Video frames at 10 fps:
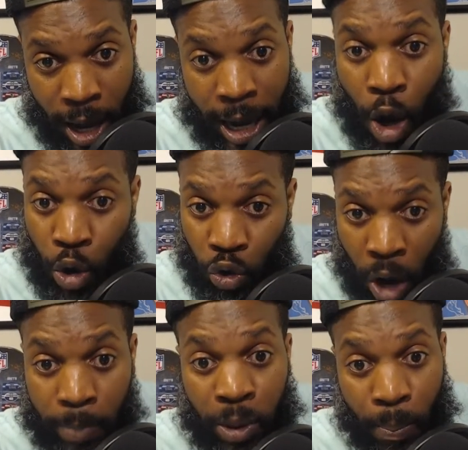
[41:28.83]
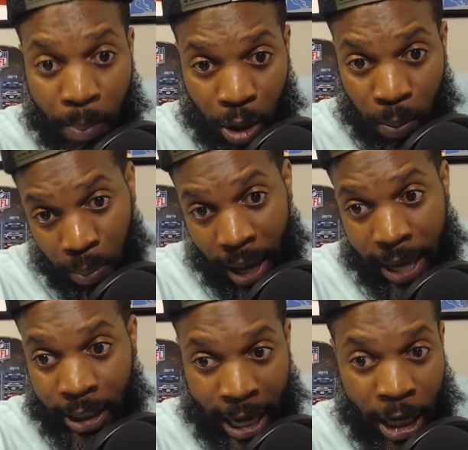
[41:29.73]
He's going to drop some
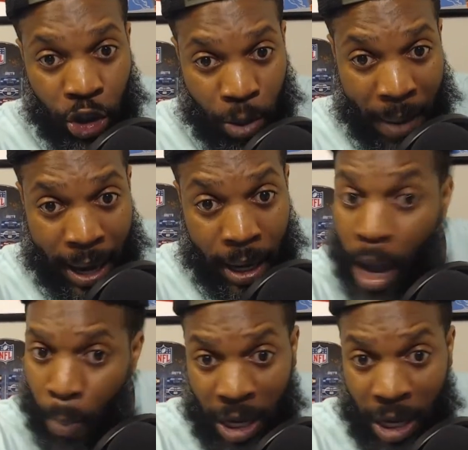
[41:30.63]
plays that he should make.